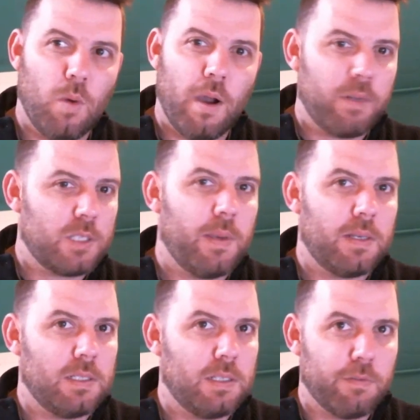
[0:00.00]
Why are we
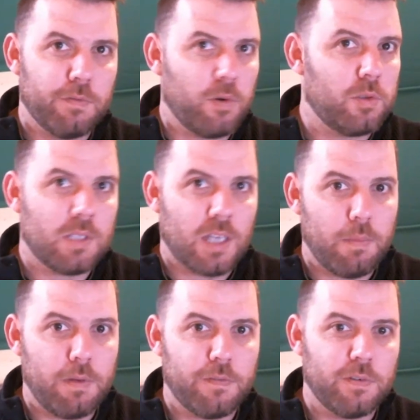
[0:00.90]
expecting different votes to
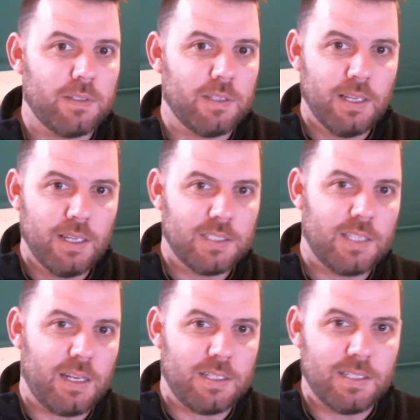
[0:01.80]
come in for
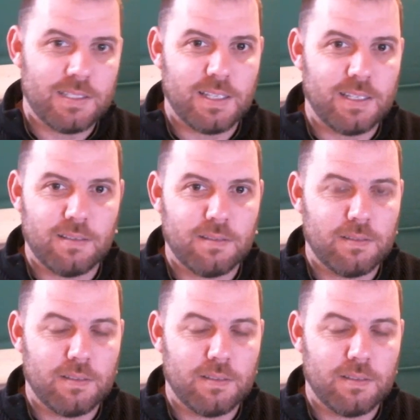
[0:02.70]
senators than